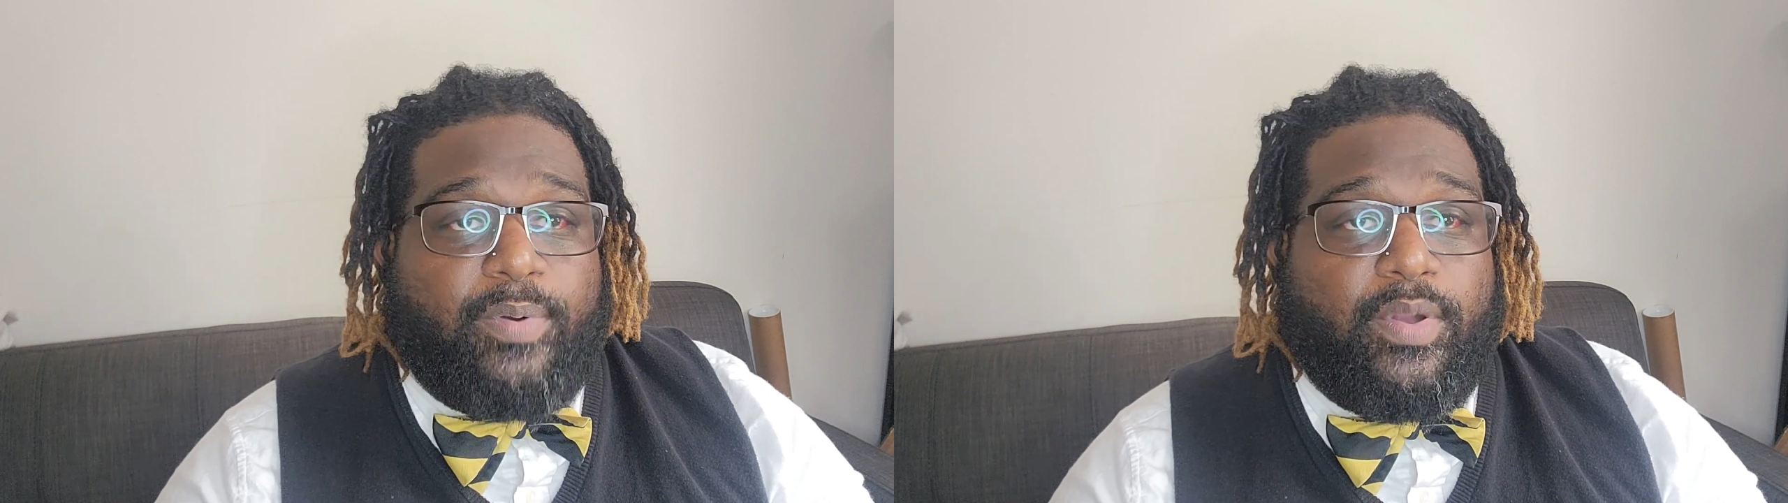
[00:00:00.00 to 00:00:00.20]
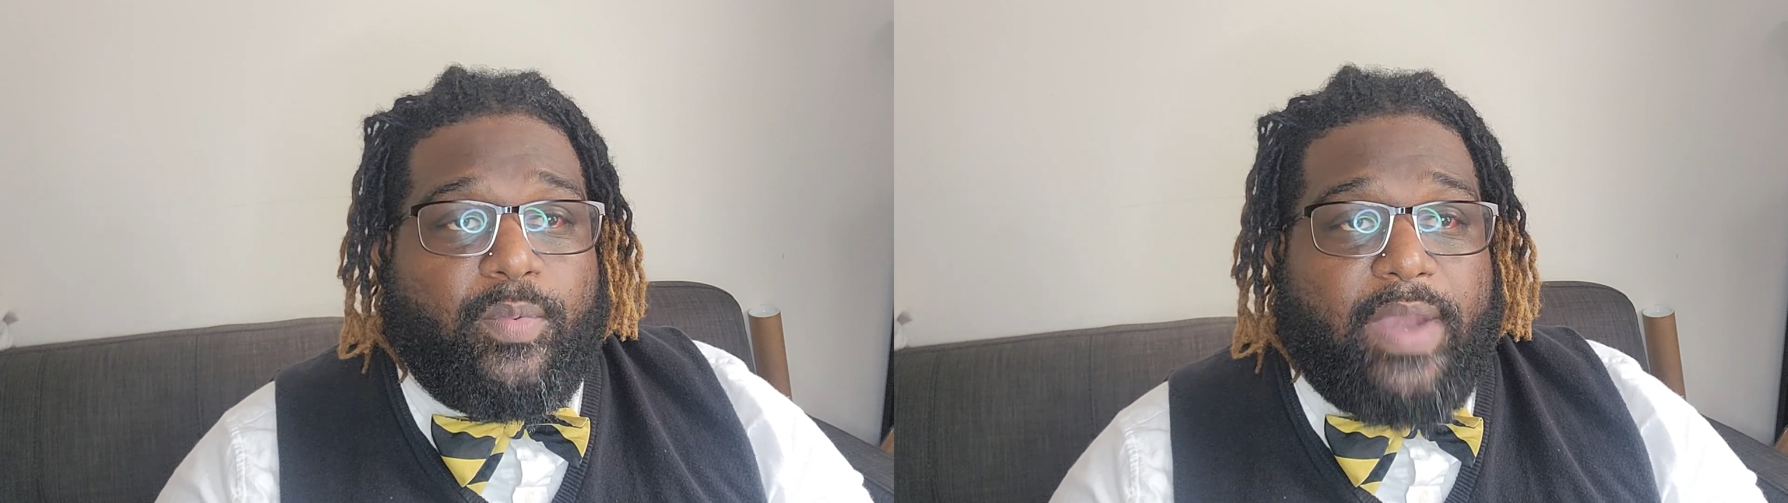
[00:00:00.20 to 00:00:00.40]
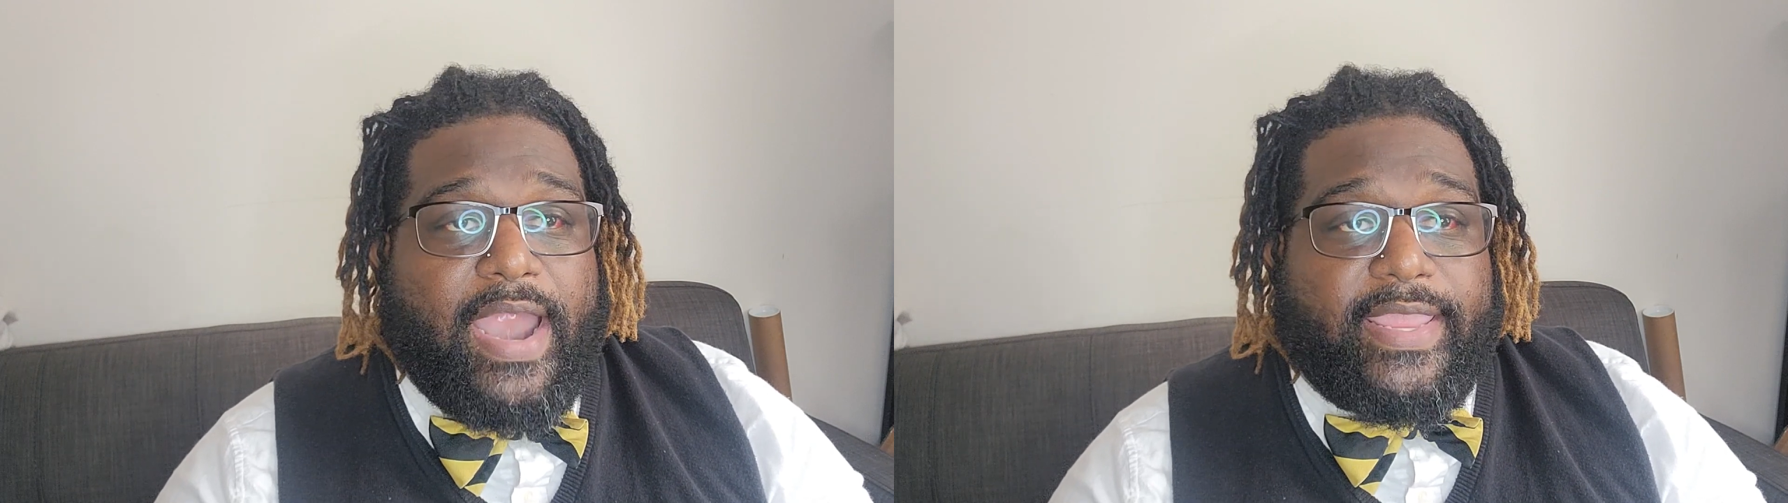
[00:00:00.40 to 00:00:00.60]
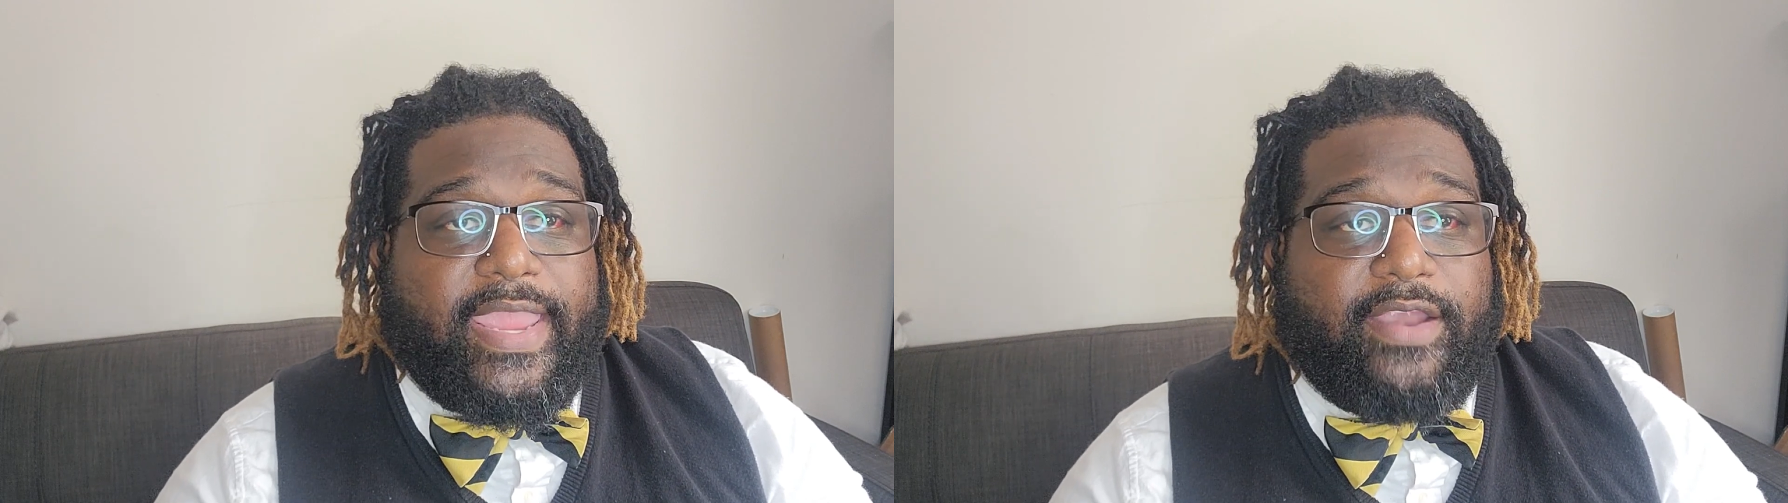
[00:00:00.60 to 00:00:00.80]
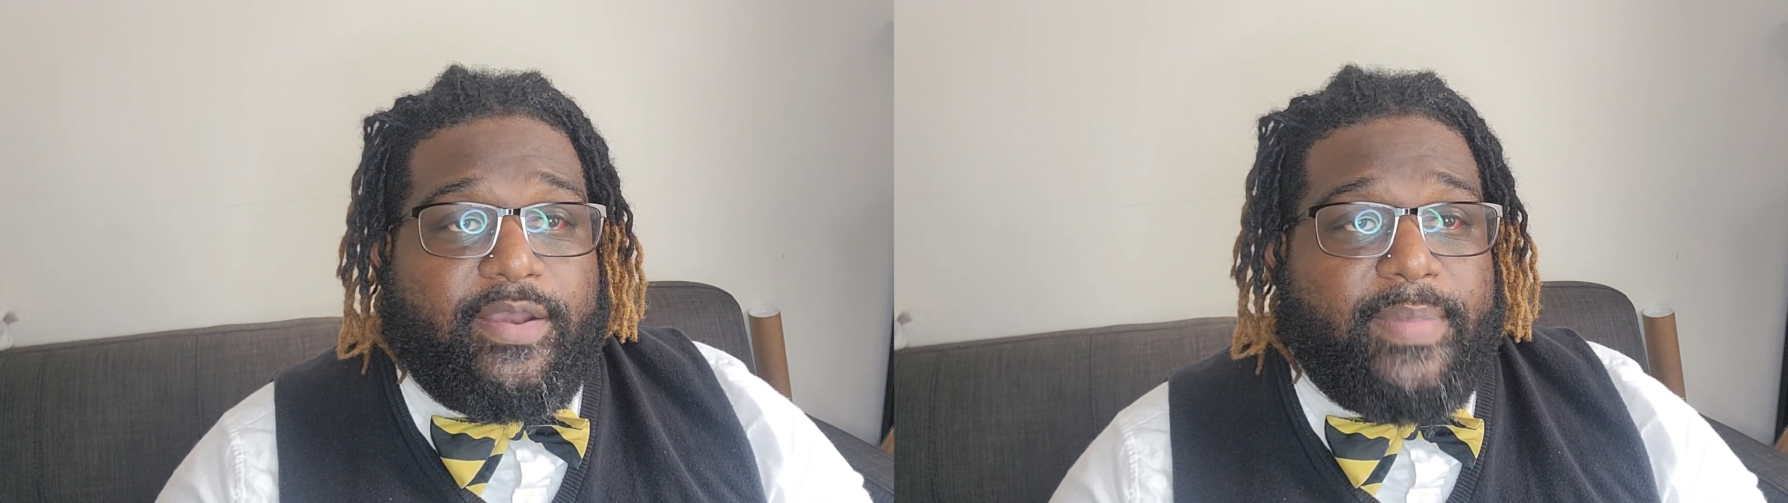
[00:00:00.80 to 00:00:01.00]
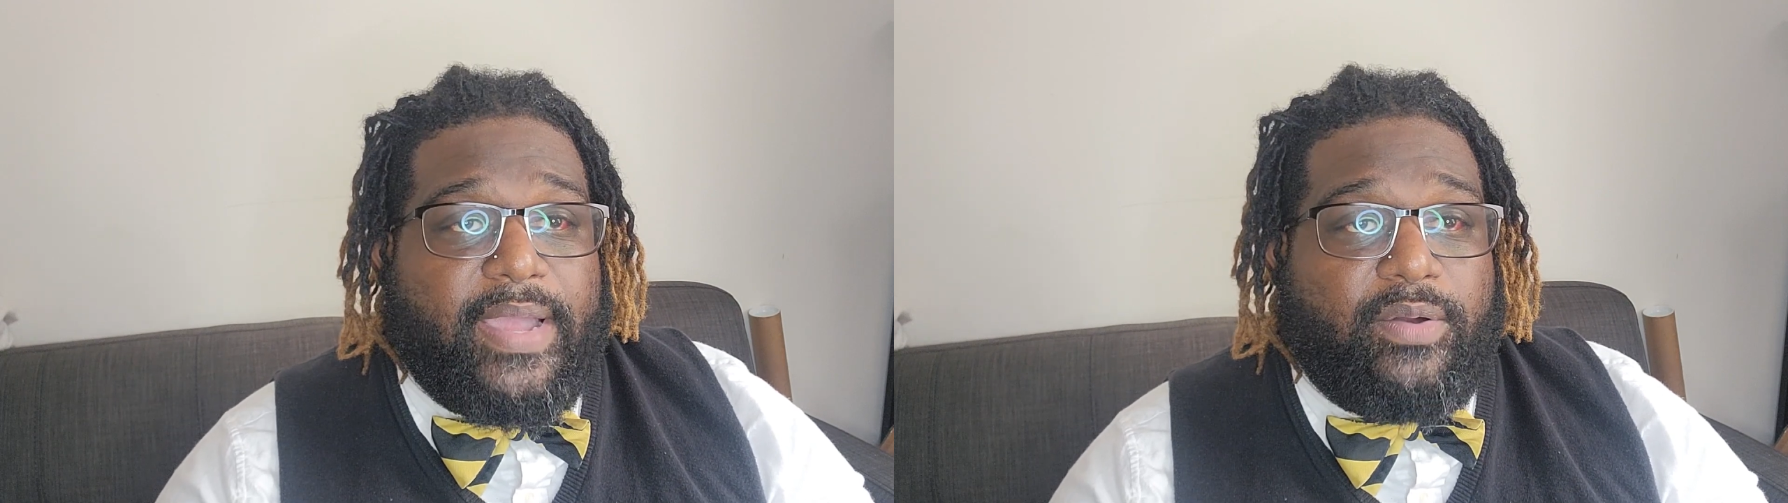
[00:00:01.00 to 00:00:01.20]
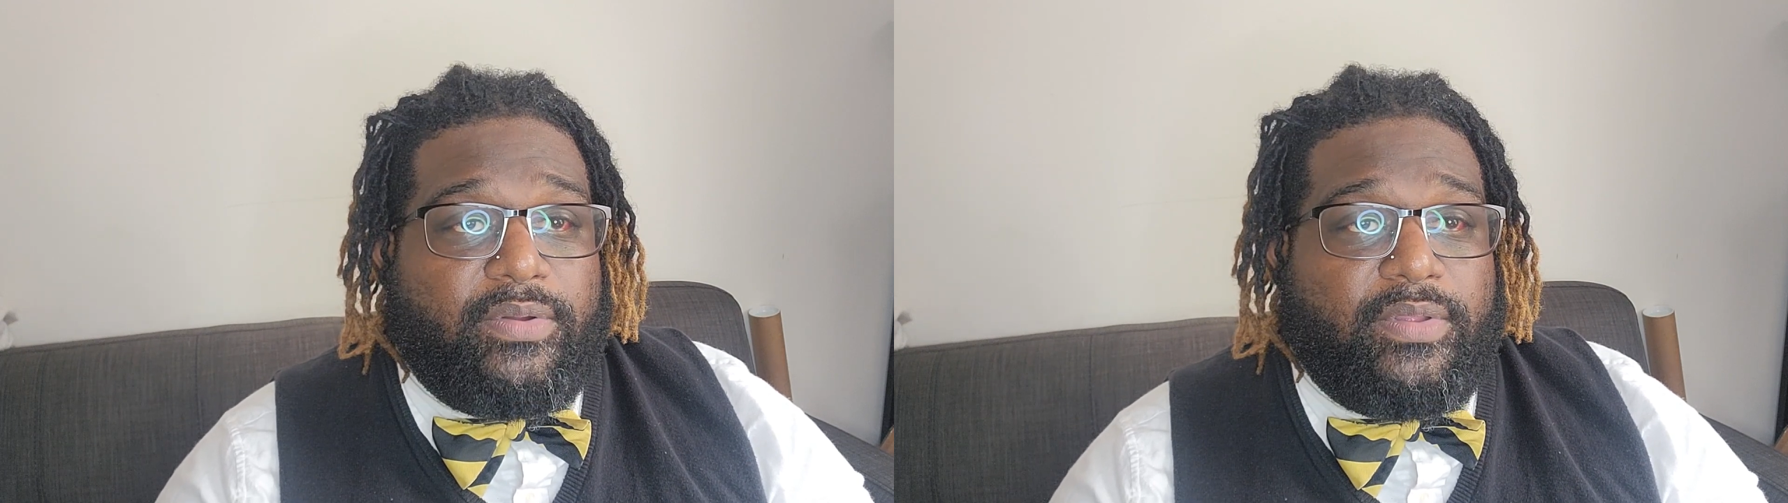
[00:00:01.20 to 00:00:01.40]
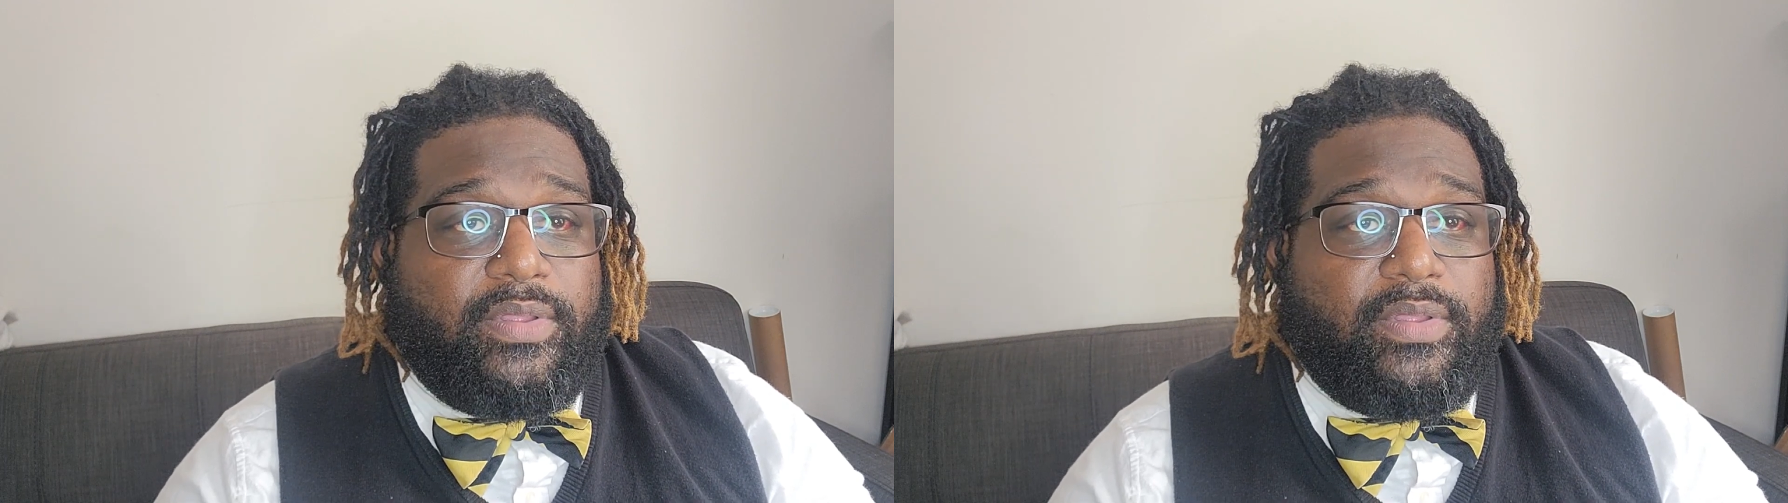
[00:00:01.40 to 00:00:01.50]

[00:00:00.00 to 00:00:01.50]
point where I cared about